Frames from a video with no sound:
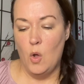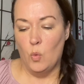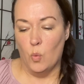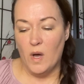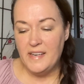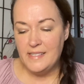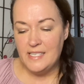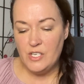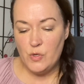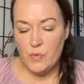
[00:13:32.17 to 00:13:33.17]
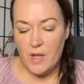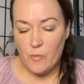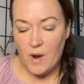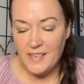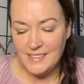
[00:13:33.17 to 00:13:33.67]
What is in you that
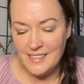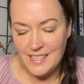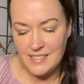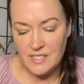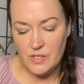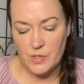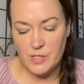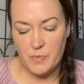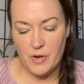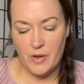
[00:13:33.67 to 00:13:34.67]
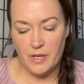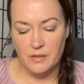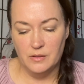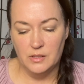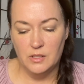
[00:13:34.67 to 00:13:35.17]
recognizes your spirit?
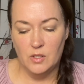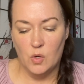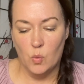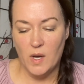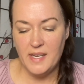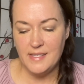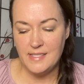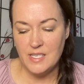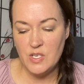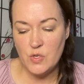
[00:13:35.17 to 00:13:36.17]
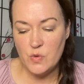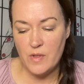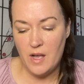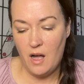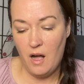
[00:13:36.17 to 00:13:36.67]
What is in you
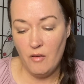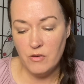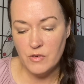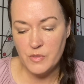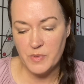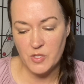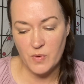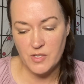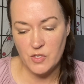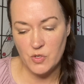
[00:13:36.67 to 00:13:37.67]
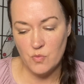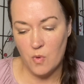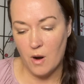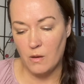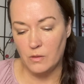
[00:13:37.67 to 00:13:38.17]
that hovers between two
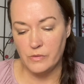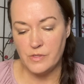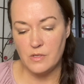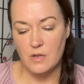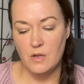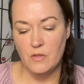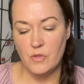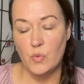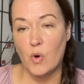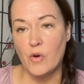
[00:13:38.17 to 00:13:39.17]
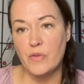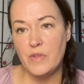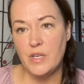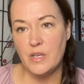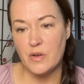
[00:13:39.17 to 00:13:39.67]
worlds? the world of the
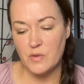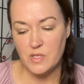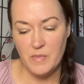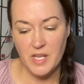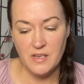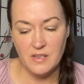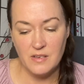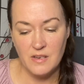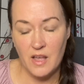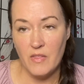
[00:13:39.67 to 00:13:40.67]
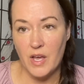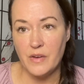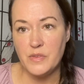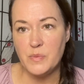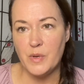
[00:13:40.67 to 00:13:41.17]
ego's dominion and that
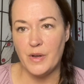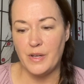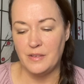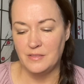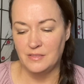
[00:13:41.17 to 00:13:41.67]
of spirit.